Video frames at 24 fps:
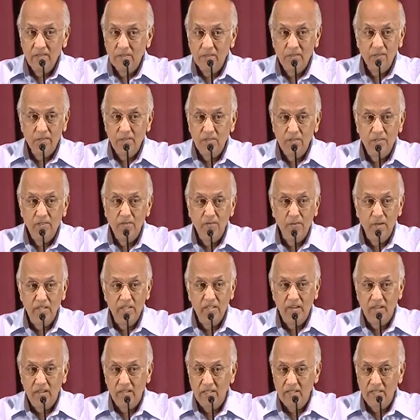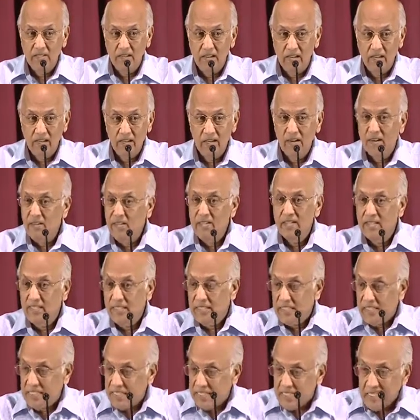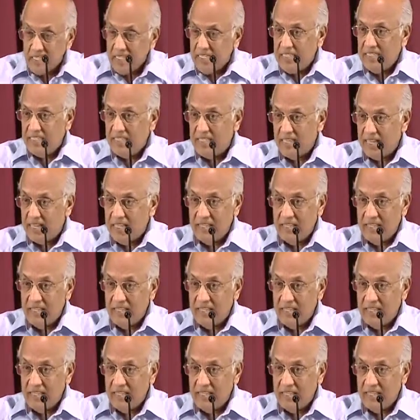don't know what God is like. God doesn't tease